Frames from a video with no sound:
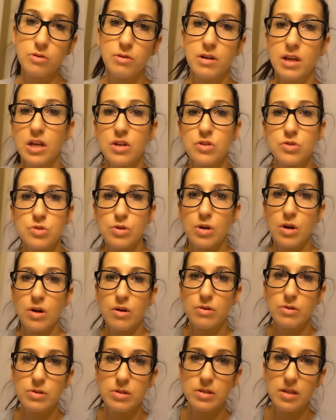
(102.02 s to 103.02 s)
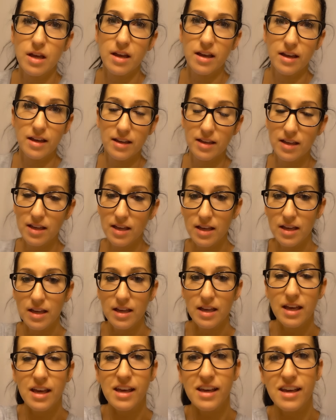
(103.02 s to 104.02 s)
doing intros saying,
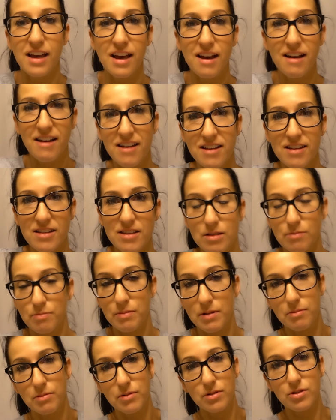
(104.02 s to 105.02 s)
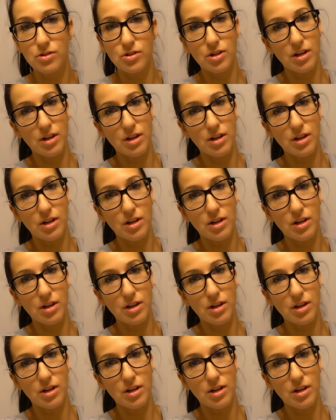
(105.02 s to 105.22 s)
hey guys, People's